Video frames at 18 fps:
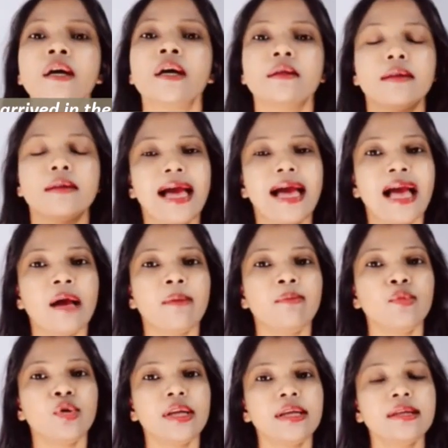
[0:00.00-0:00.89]
The
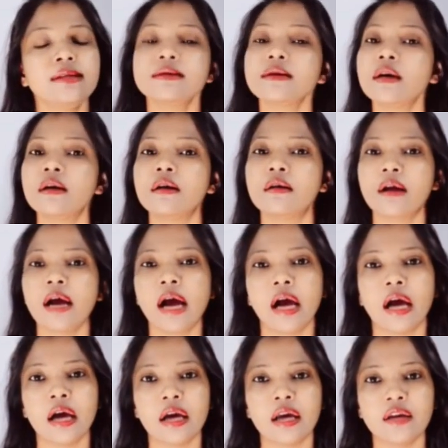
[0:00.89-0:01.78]
ambulance
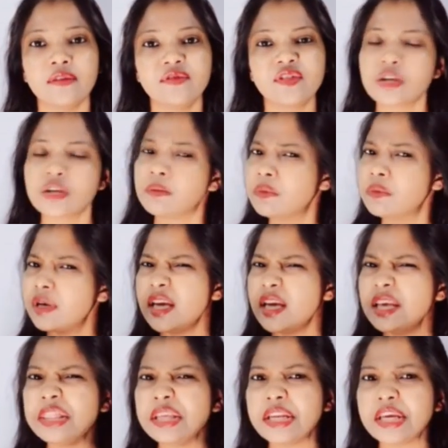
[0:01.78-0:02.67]
arrived
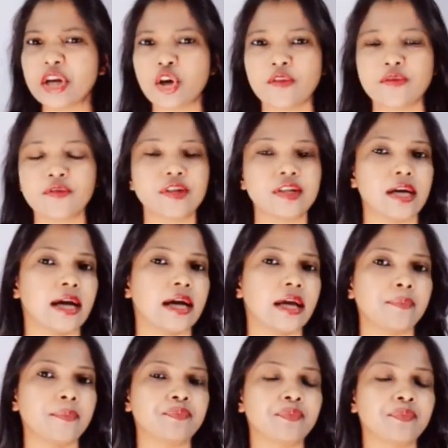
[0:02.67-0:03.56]
in the nick of
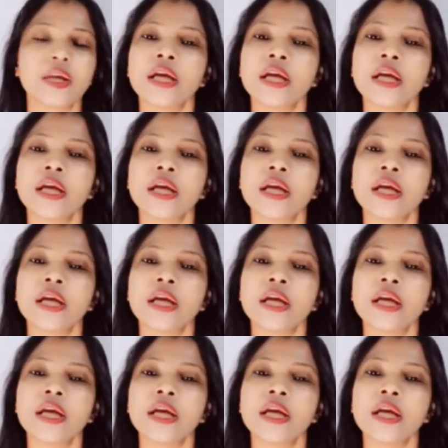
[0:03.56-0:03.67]
time.